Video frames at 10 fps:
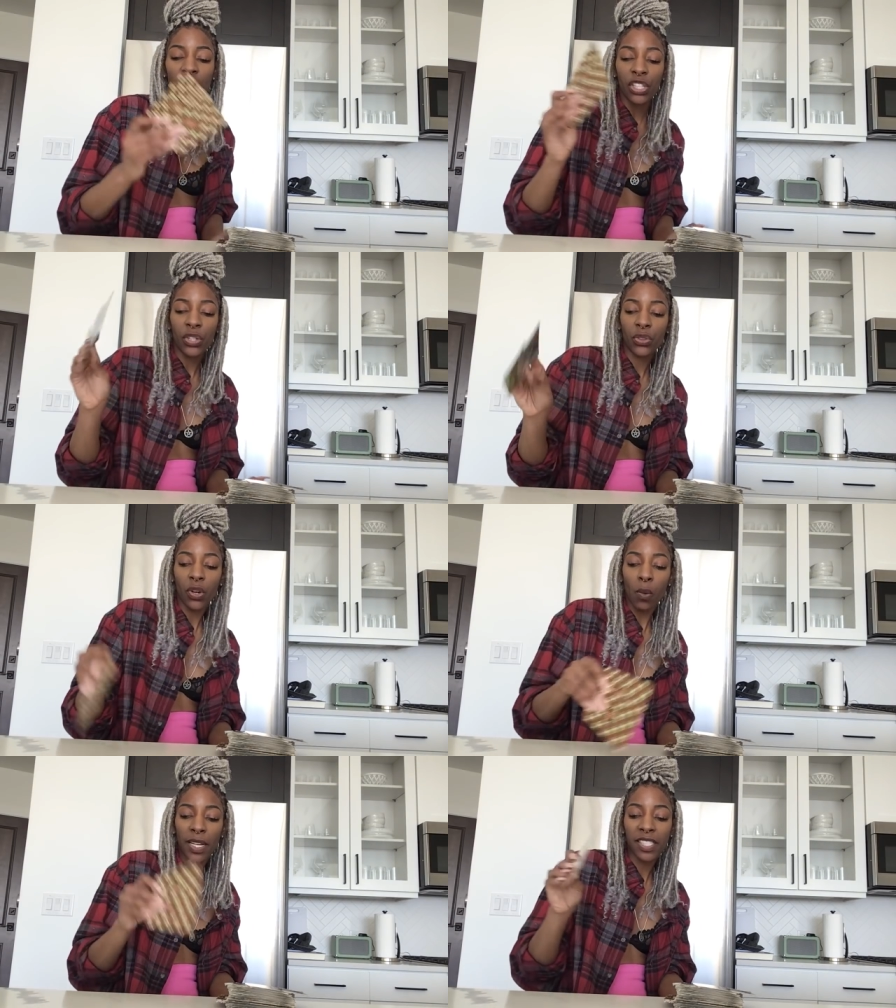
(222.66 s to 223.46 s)
You're
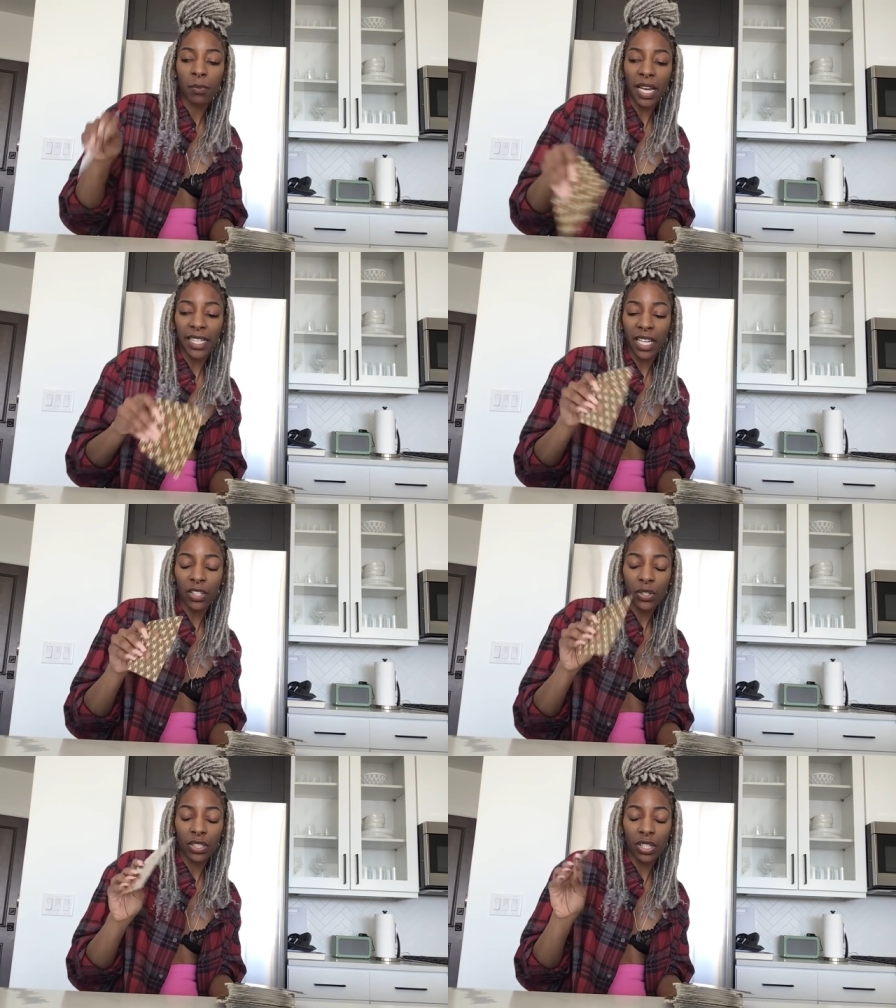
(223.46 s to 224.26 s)
throwing somebody.
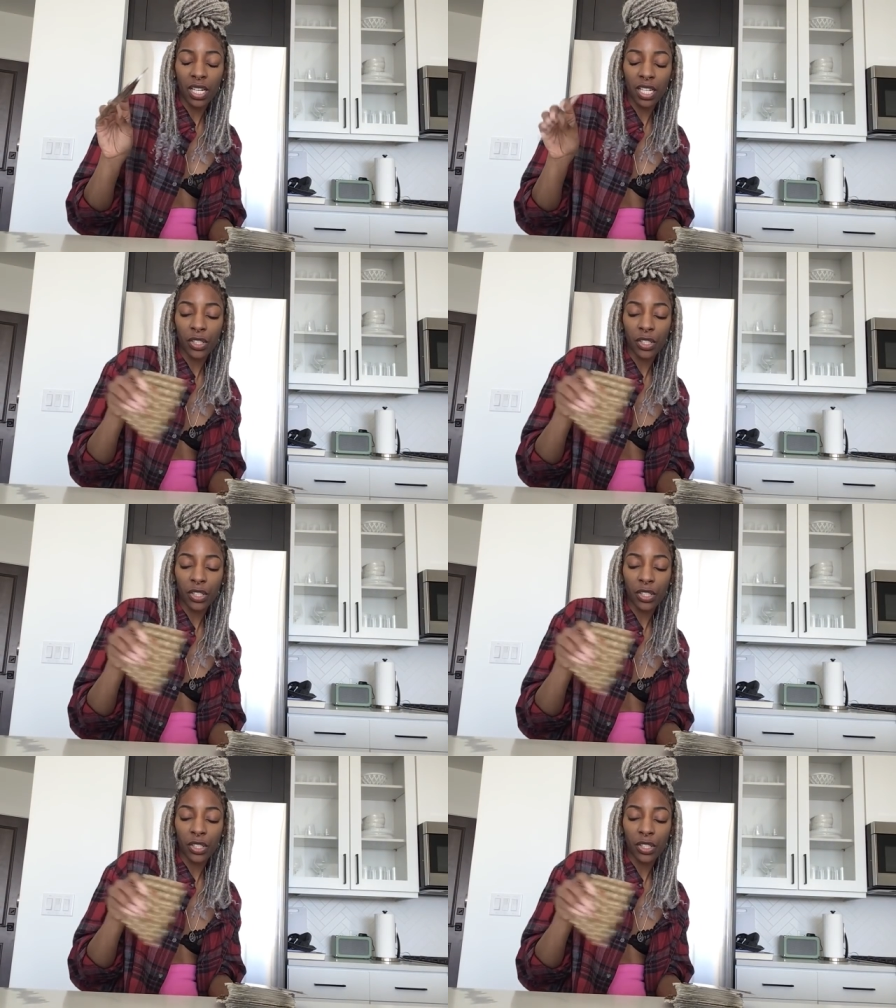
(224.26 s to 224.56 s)
You're you're uh,